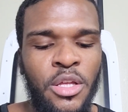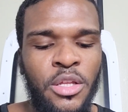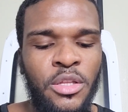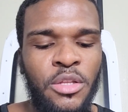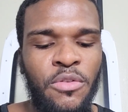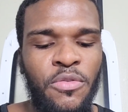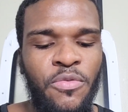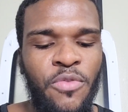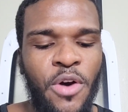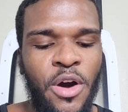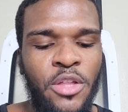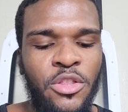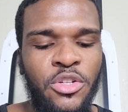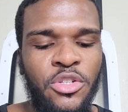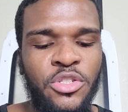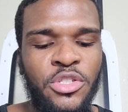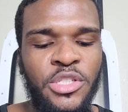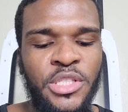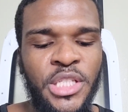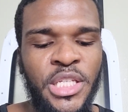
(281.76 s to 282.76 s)
the
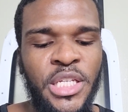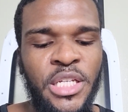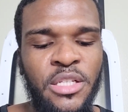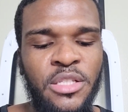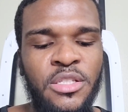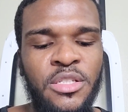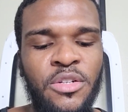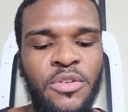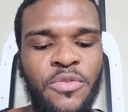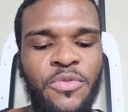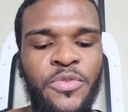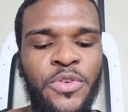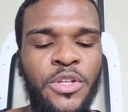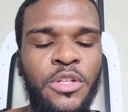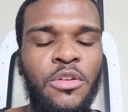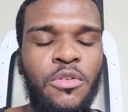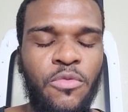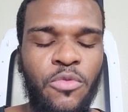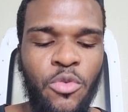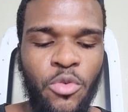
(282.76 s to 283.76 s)
father's need to
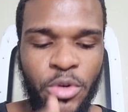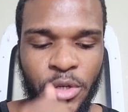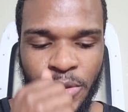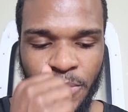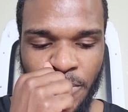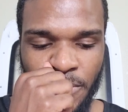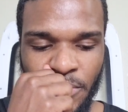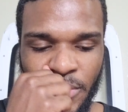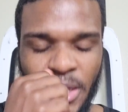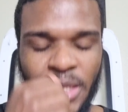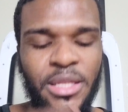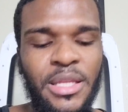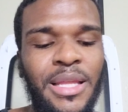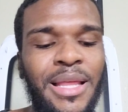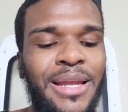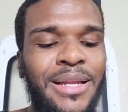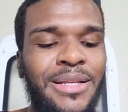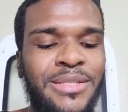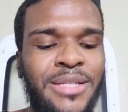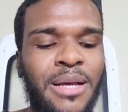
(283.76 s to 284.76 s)
fill a void. And a
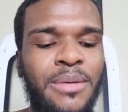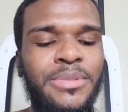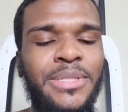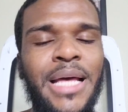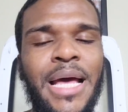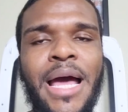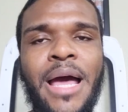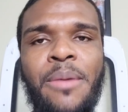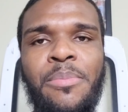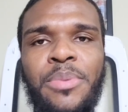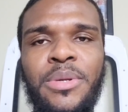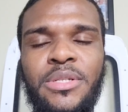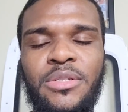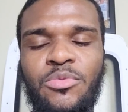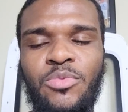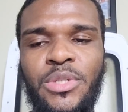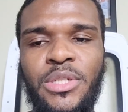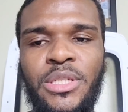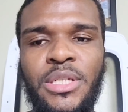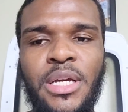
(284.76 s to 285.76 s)
lot of times that
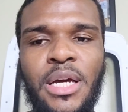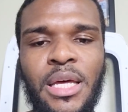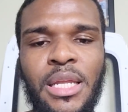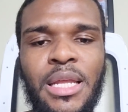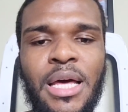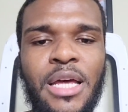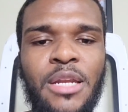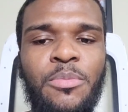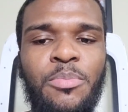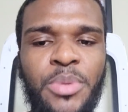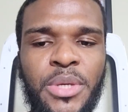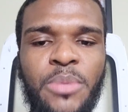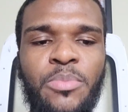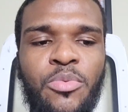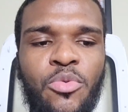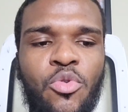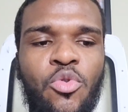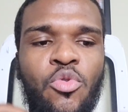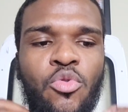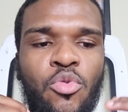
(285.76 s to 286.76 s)
happens. We see a lot of
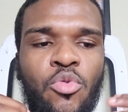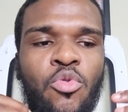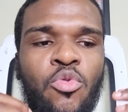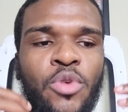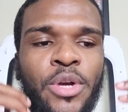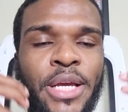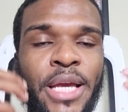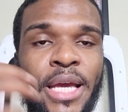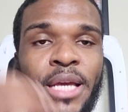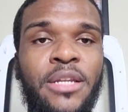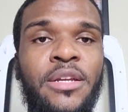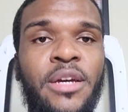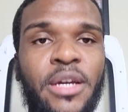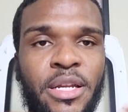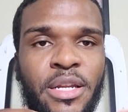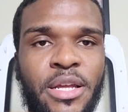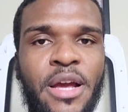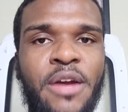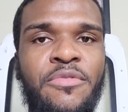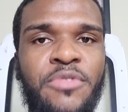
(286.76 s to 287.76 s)
people who gain an
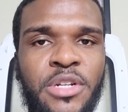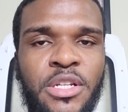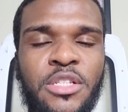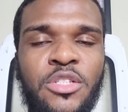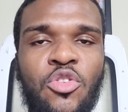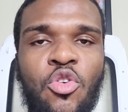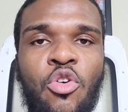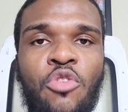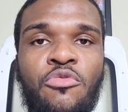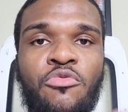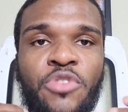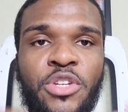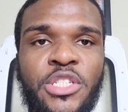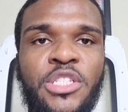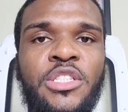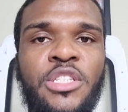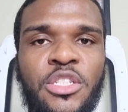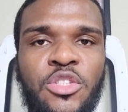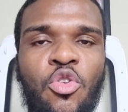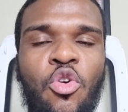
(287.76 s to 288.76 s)
inheritance or
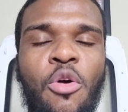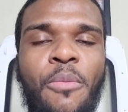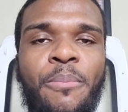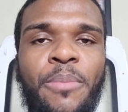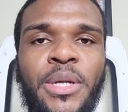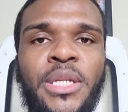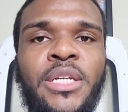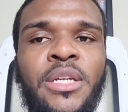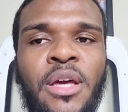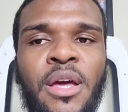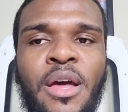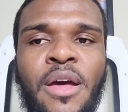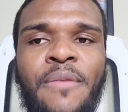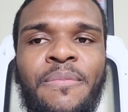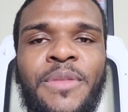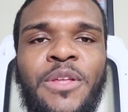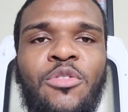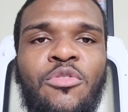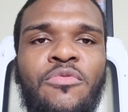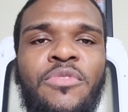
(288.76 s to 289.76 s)
richness or money.
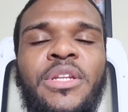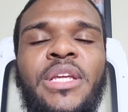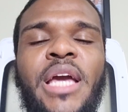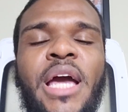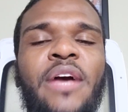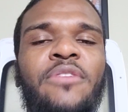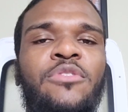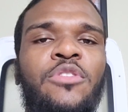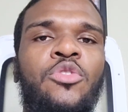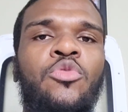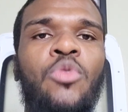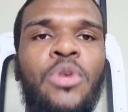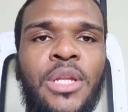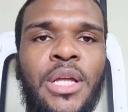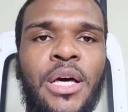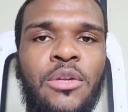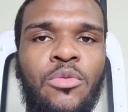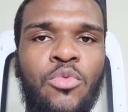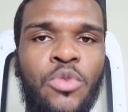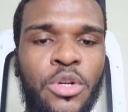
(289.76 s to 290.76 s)
They don't really have to do a
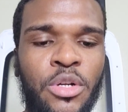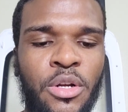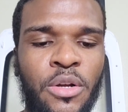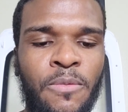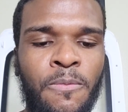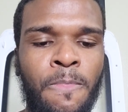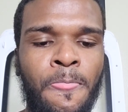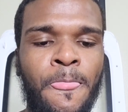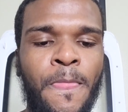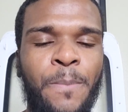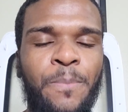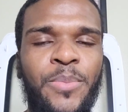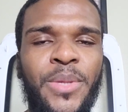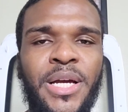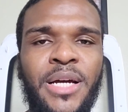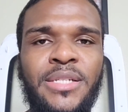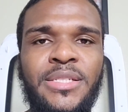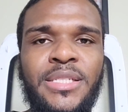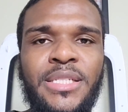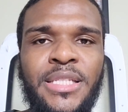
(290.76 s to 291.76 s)
lot of work
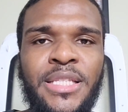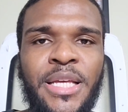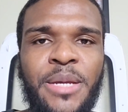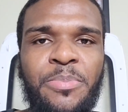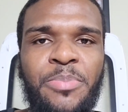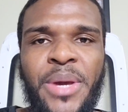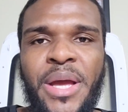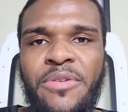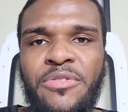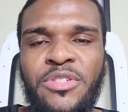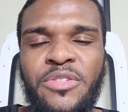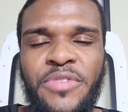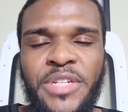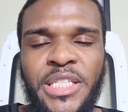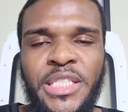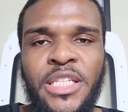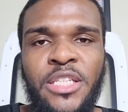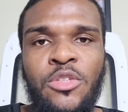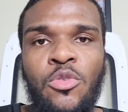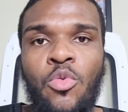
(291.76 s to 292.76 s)
because their parents
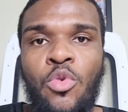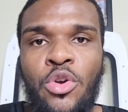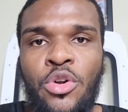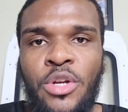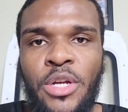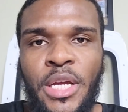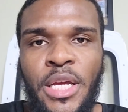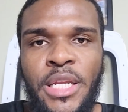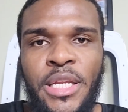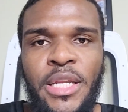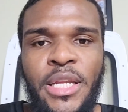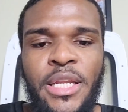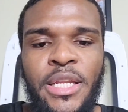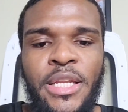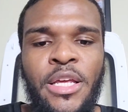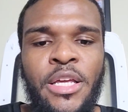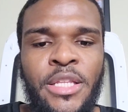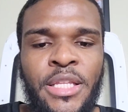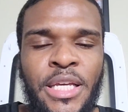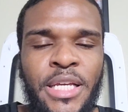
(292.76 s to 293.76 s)
already did the work, and
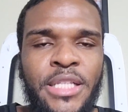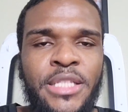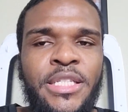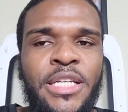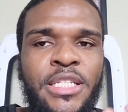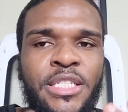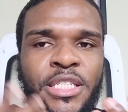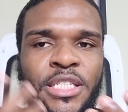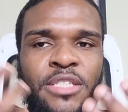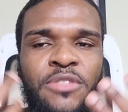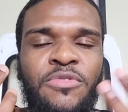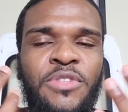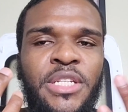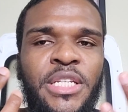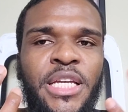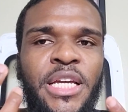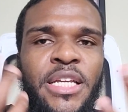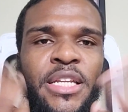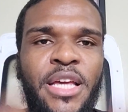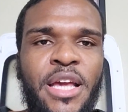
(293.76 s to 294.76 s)
they just
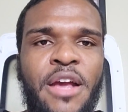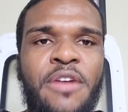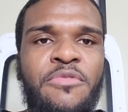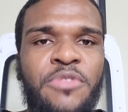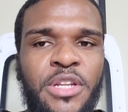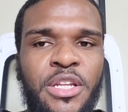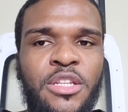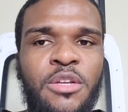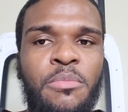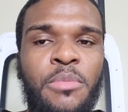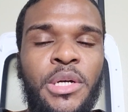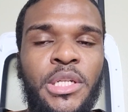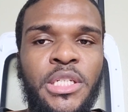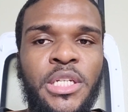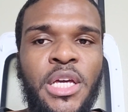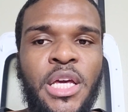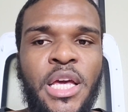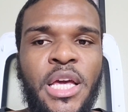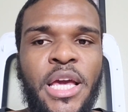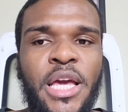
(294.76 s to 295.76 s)
really inheriting the money.